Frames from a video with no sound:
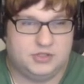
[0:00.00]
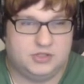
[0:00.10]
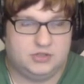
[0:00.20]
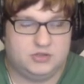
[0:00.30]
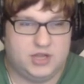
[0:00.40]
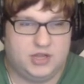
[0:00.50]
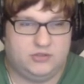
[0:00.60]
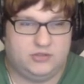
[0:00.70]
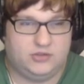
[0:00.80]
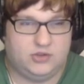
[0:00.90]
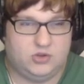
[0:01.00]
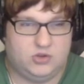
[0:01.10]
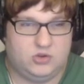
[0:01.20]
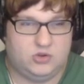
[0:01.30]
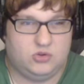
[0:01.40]
Okay,
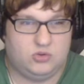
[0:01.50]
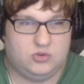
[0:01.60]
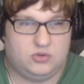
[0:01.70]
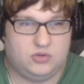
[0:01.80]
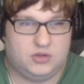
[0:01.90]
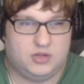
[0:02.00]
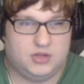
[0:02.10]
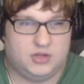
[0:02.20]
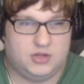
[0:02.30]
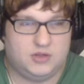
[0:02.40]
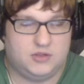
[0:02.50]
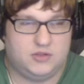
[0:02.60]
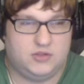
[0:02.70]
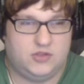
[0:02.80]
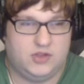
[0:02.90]
so
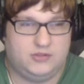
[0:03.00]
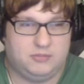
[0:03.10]
this